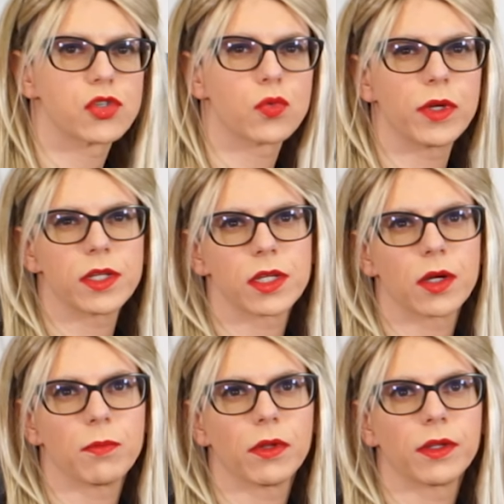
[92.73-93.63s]
tweaked a
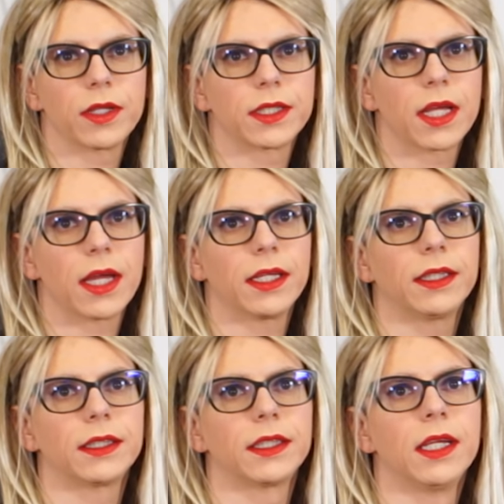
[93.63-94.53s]
couple of the
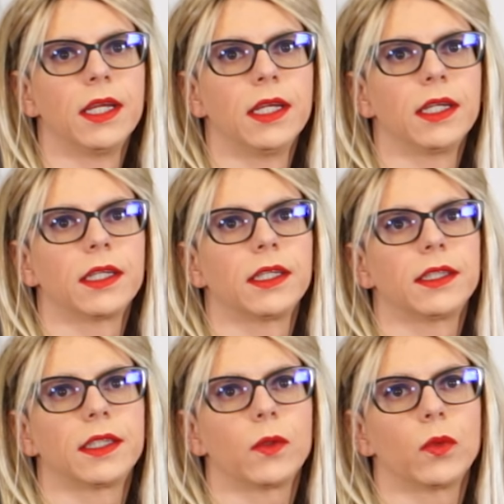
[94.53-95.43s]
settings
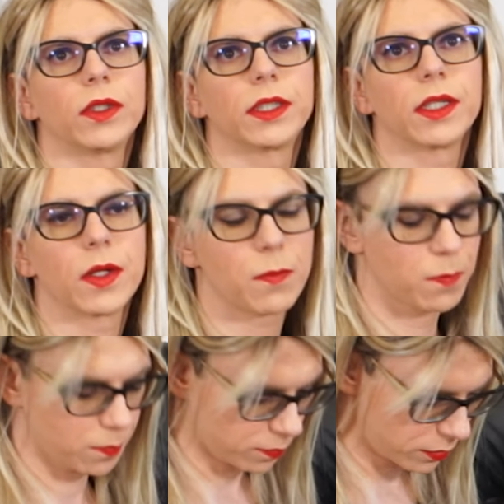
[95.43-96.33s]
because it was
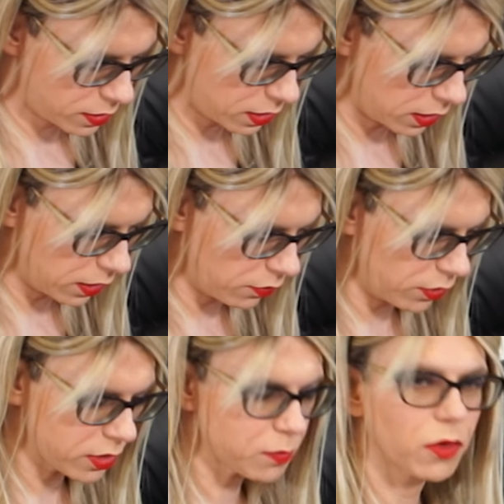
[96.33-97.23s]
slightly
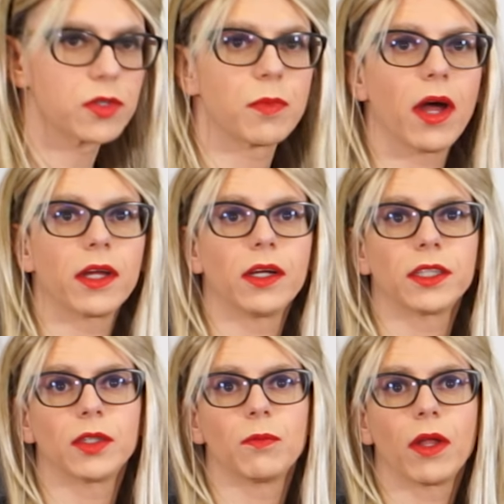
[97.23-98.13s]
overexposed. But I got
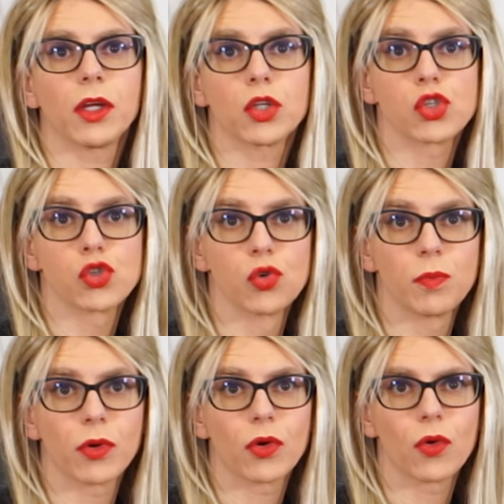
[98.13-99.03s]
some like
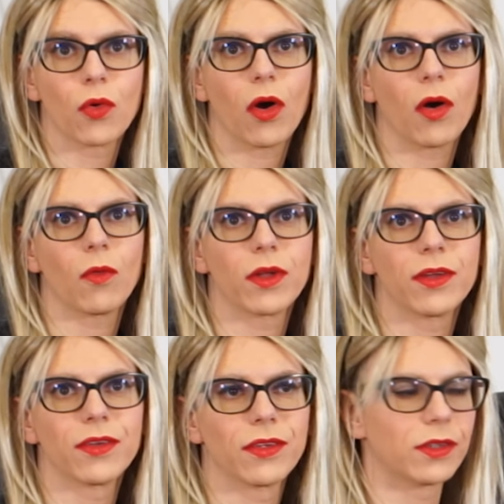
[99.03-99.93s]
super cool Hot
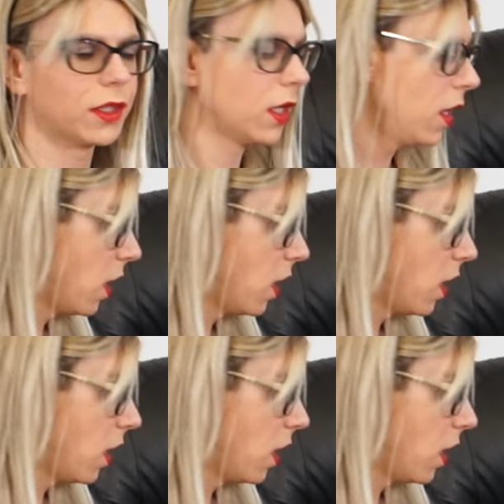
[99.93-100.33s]
Wheels